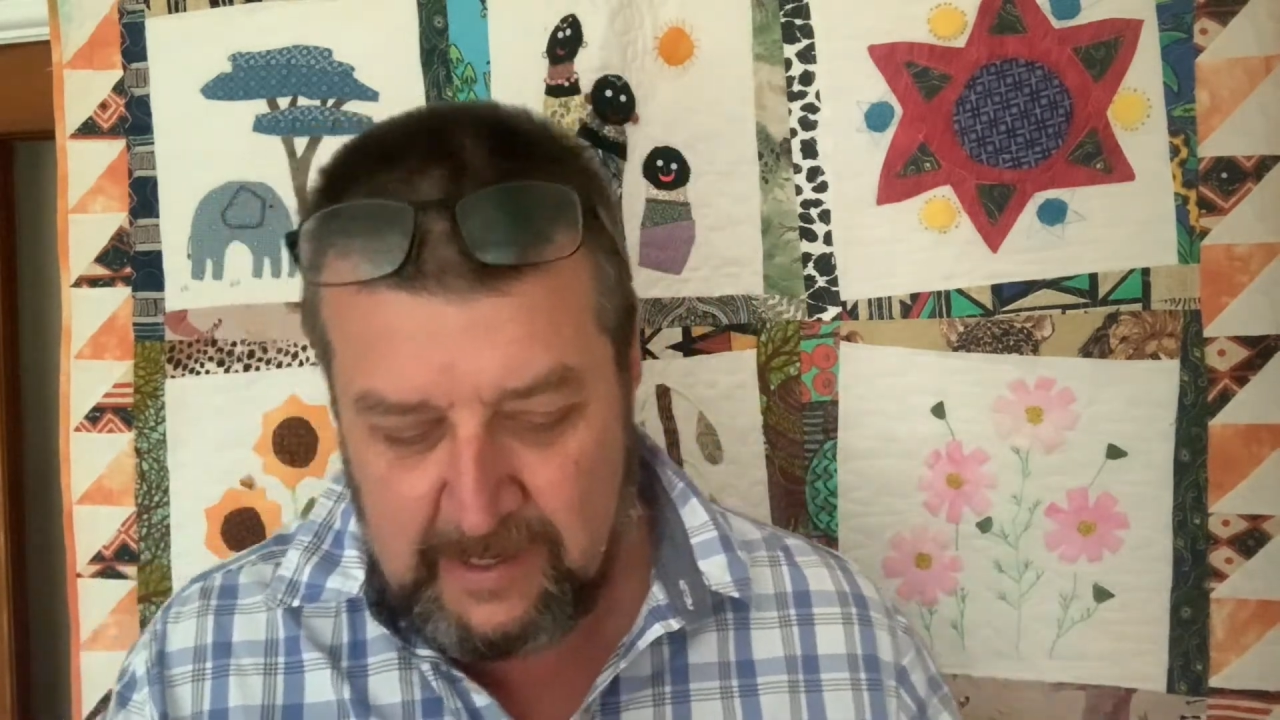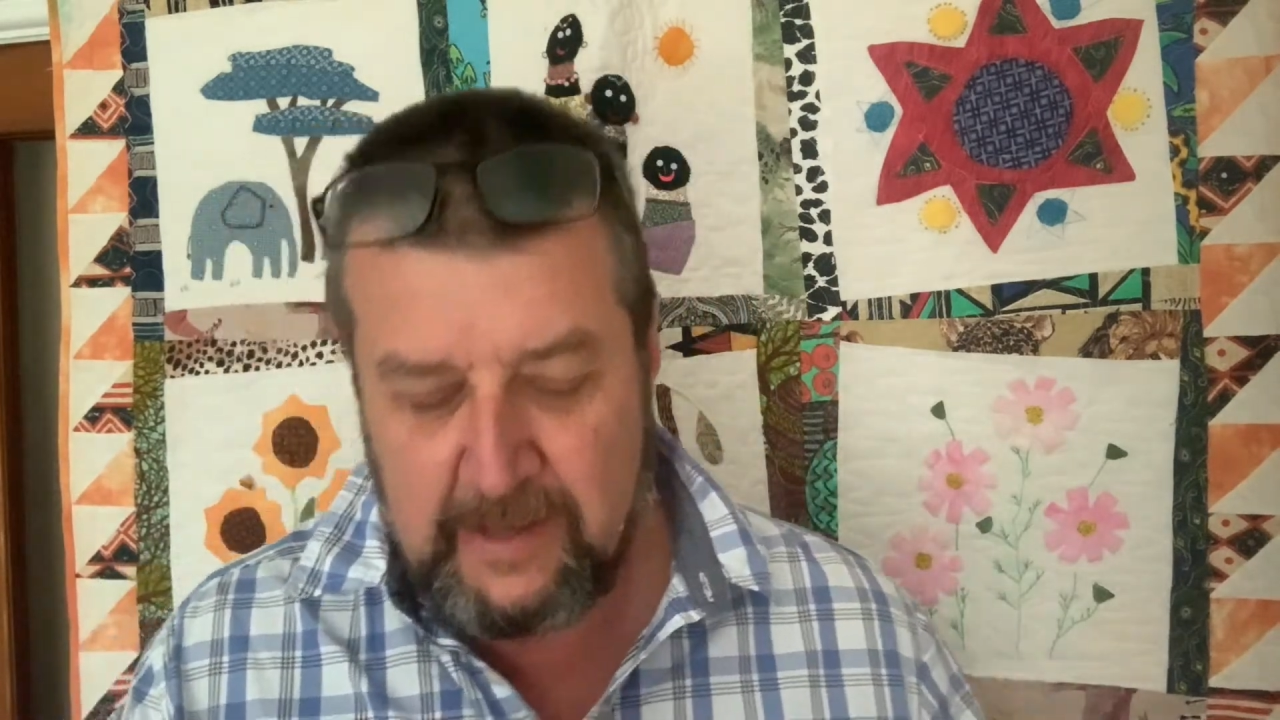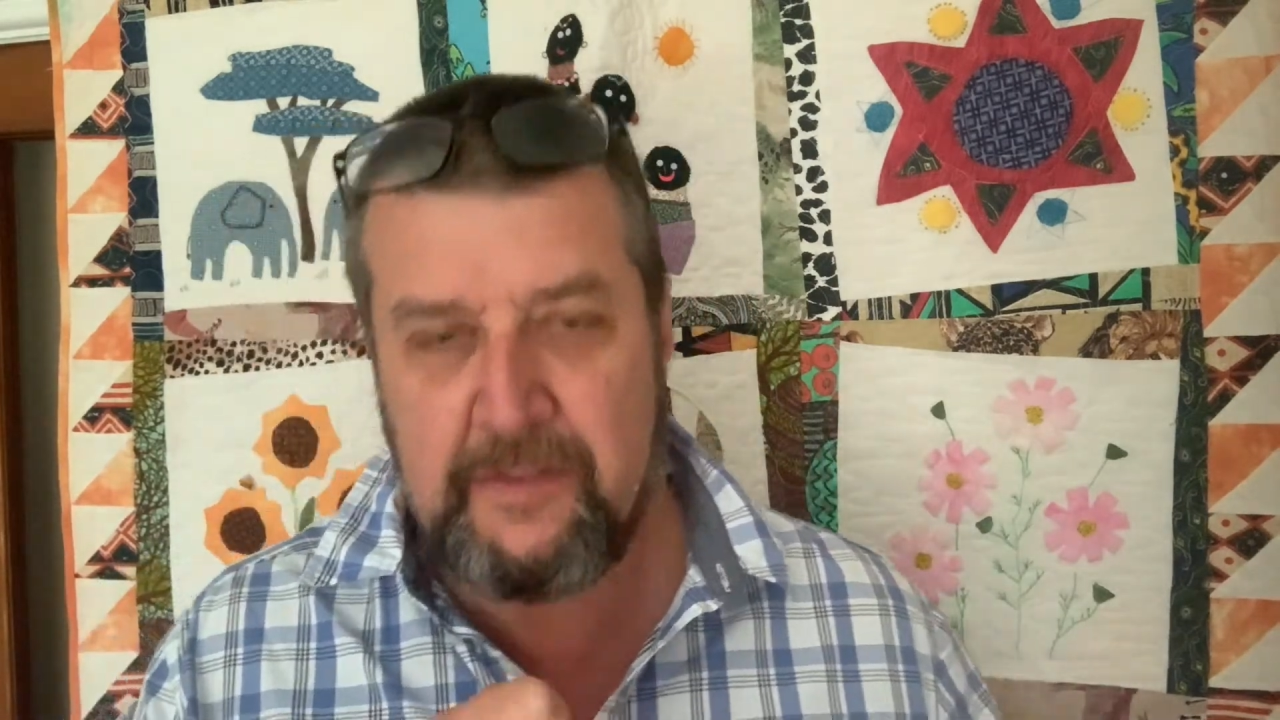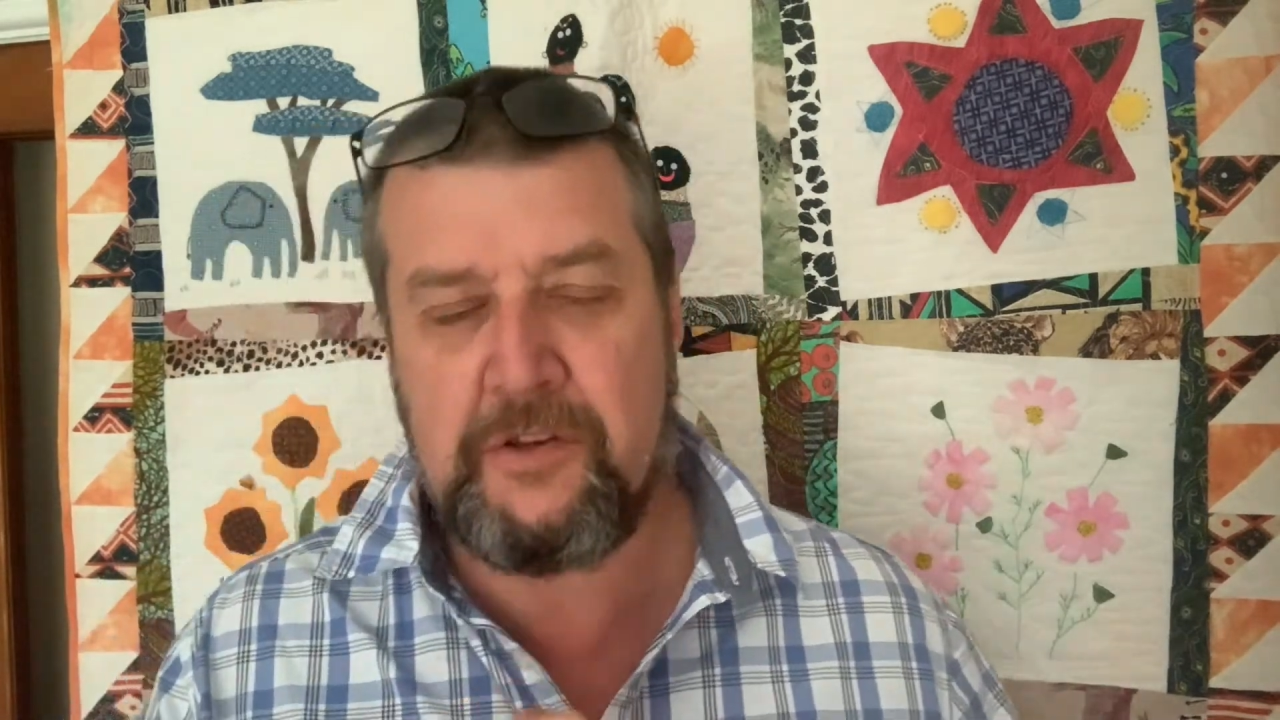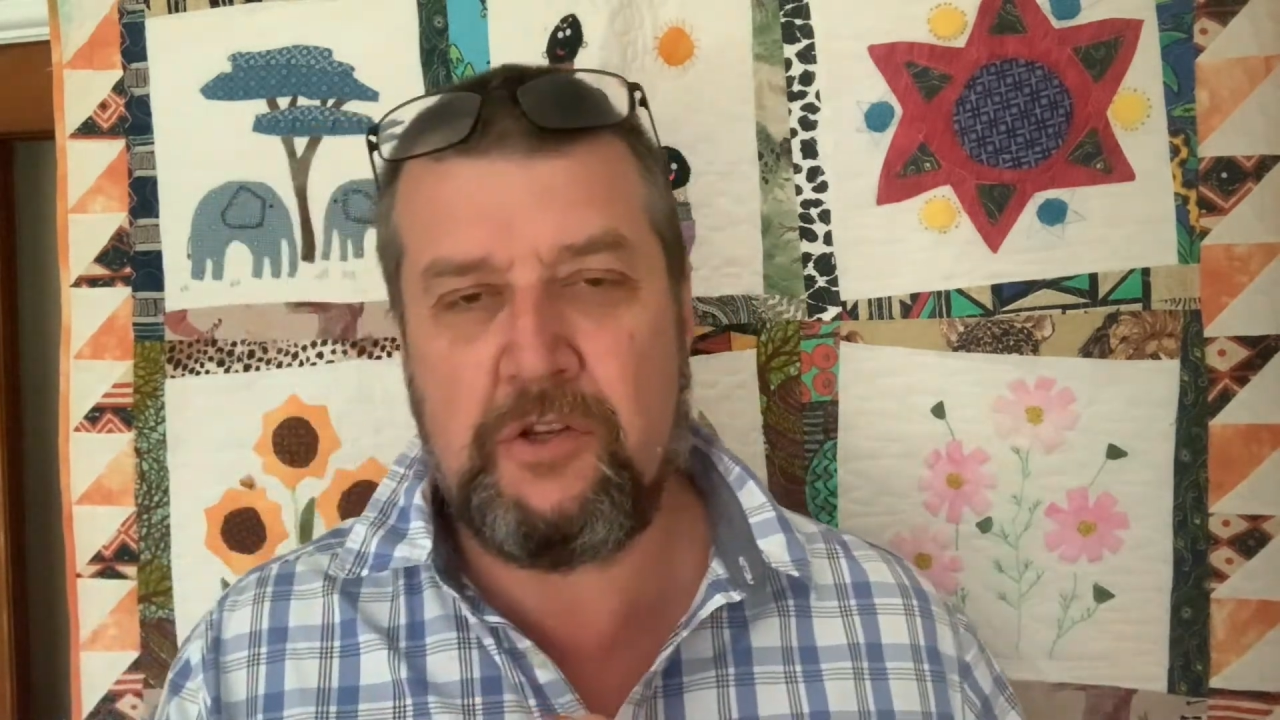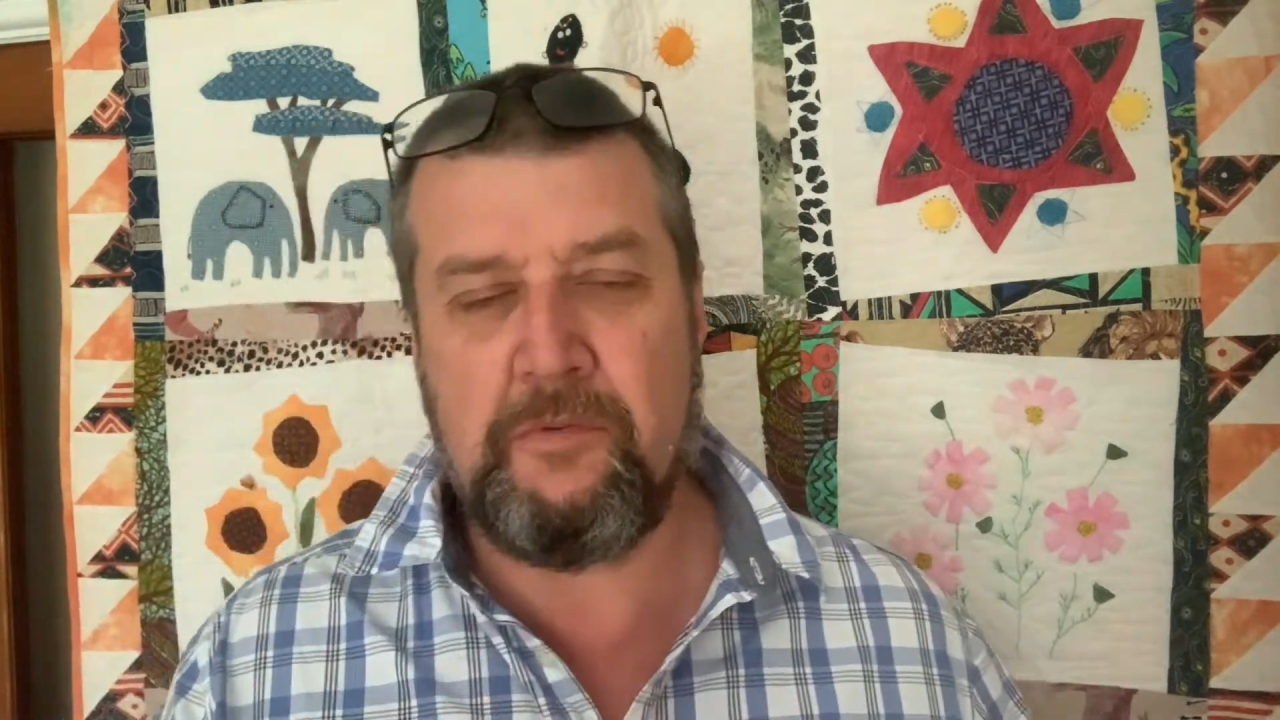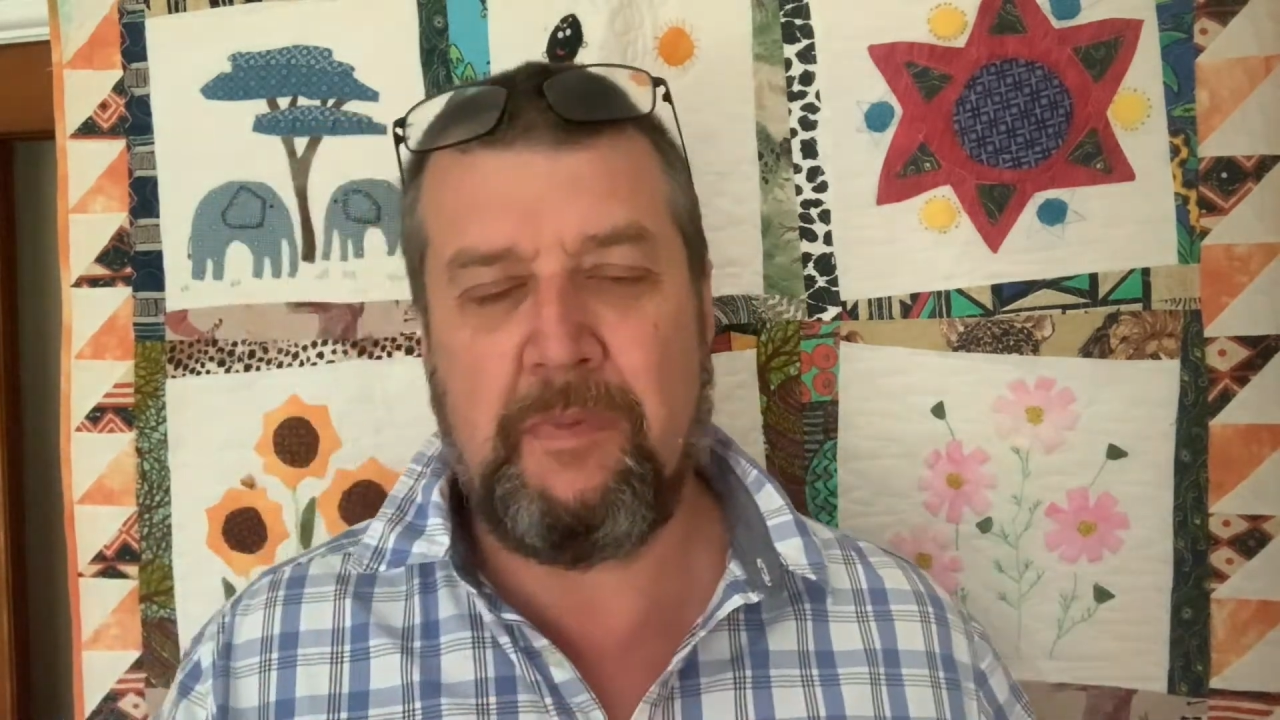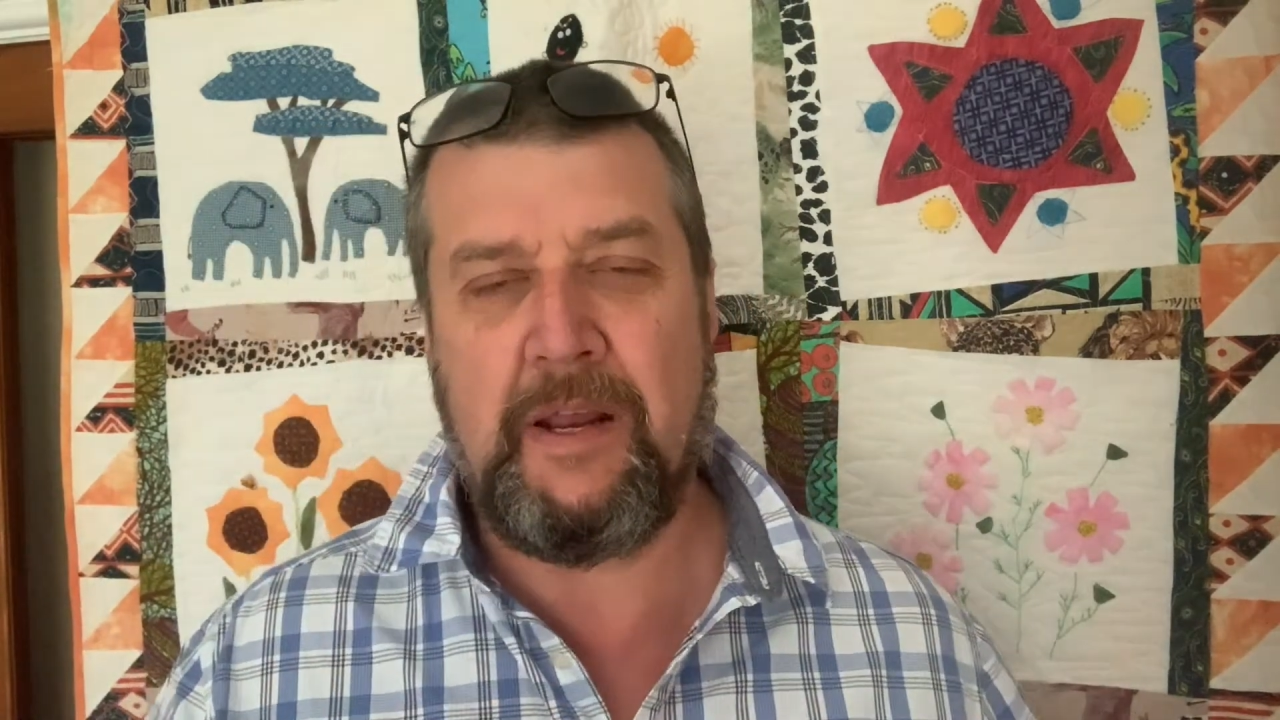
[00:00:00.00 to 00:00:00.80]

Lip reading: that you may